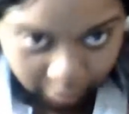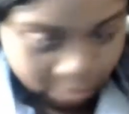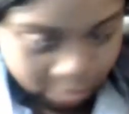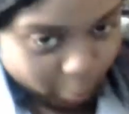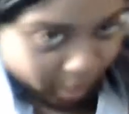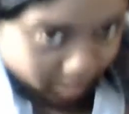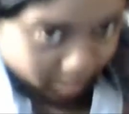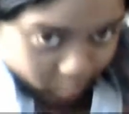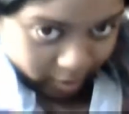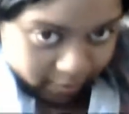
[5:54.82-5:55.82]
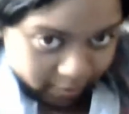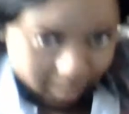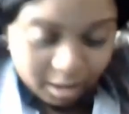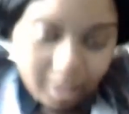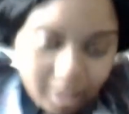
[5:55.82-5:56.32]
used to wet and
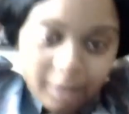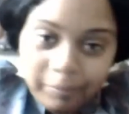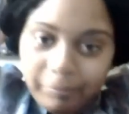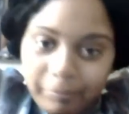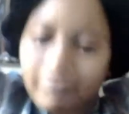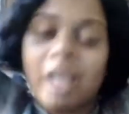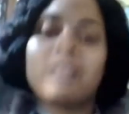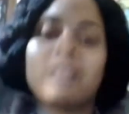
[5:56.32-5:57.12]
wavy, not a